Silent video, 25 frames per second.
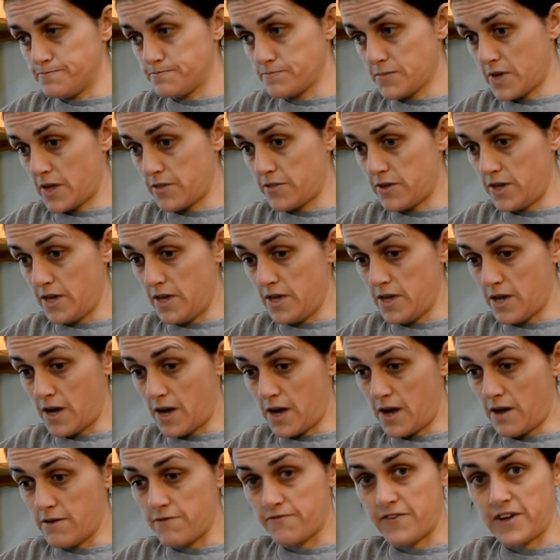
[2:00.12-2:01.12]
The
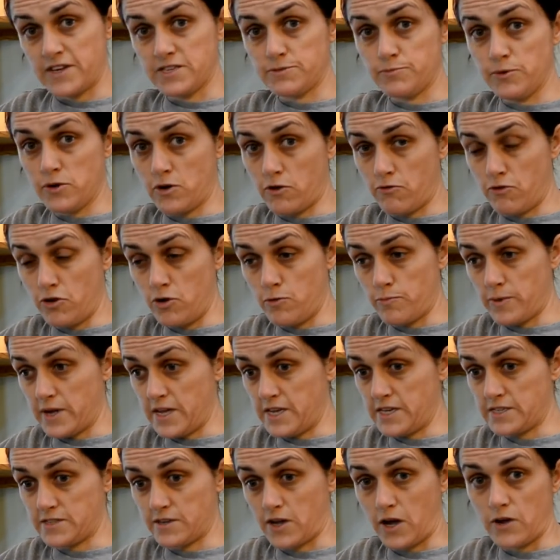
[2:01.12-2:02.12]
Facebook group
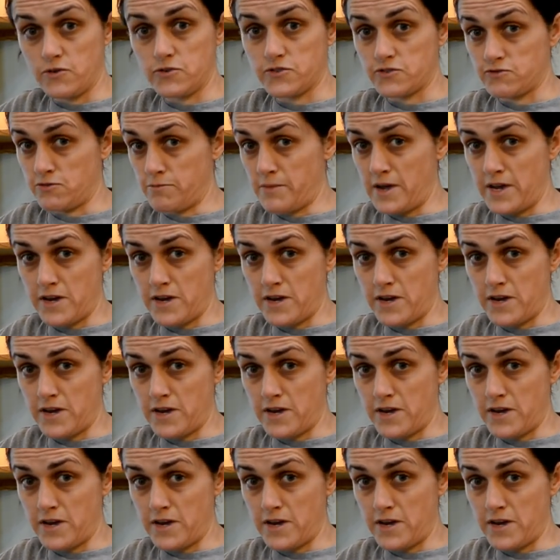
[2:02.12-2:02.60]
is going to remain